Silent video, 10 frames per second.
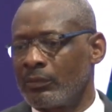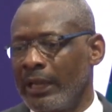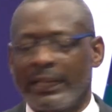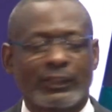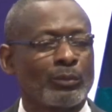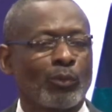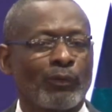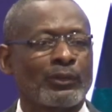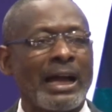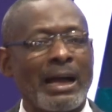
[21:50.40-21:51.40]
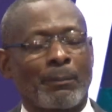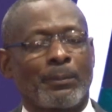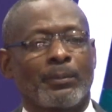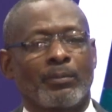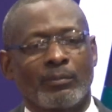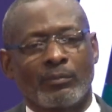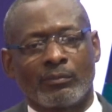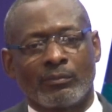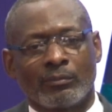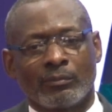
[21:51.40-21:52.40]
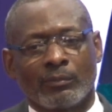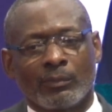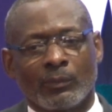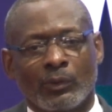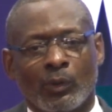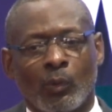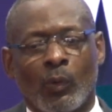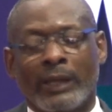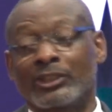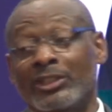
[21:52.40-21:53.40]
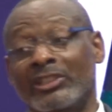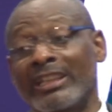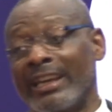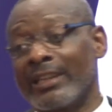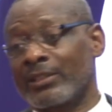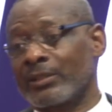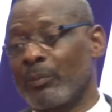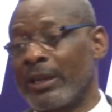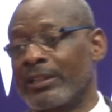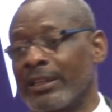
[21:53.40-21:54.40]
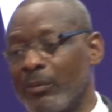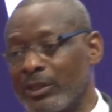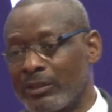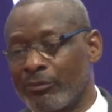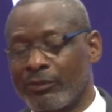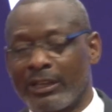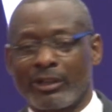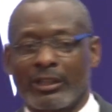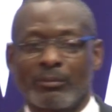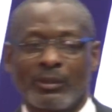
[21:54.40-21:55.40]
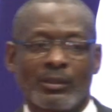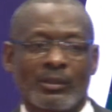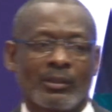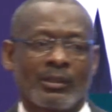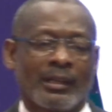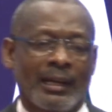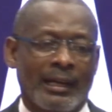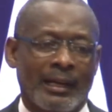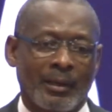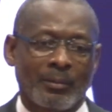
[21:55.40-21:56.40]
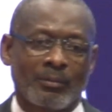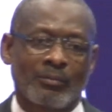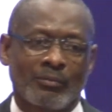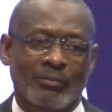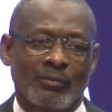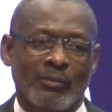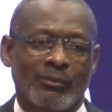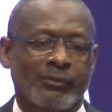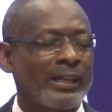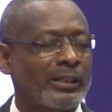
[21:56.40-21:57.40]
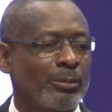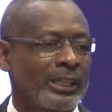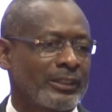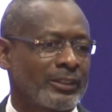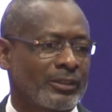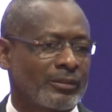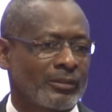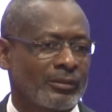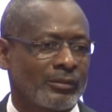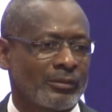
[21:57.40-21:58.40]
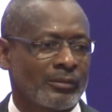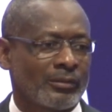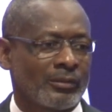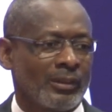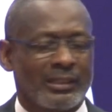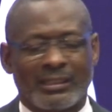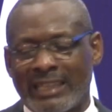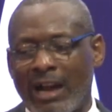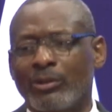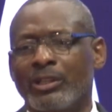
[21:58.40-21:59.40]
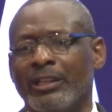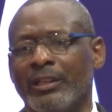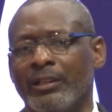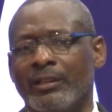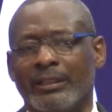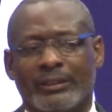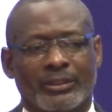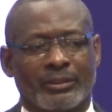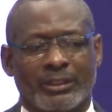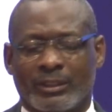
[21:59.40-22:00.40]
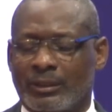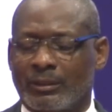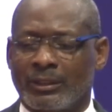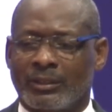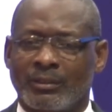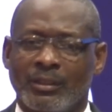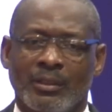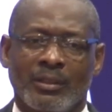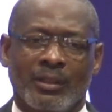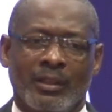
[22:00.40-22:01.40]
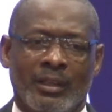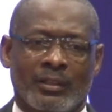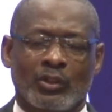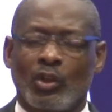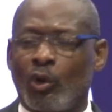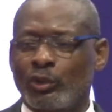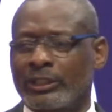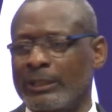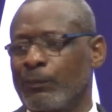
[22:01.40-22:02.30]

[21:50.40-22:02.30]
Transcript: And then she moves up. You know, where she stays, Bethlehem is a very uh, funny place. It's downhill, it's, it's, it's, it's gossip